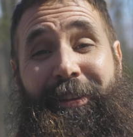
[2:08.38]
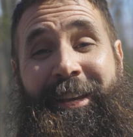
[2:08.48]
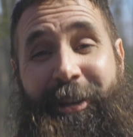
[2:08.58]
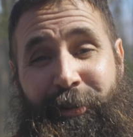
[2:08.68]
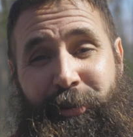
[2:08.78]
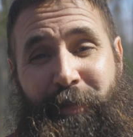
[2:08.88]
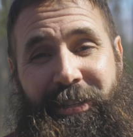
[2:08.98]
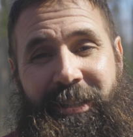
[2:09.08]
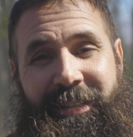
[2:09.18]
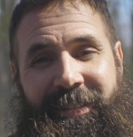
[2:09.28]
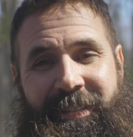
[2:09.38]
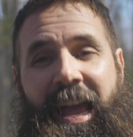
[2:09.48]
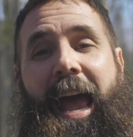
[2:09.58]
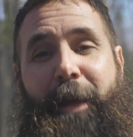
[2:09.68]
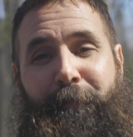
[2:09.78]
the gear specialists
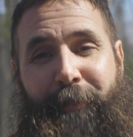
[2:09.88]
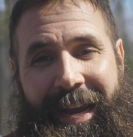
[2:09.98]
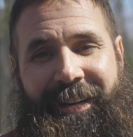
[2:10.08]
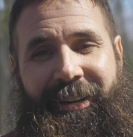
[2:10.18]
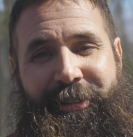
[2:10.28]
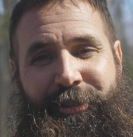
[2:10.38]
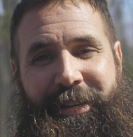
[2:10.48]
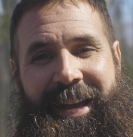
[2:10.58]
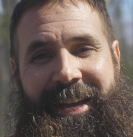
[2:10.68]
at Backcountry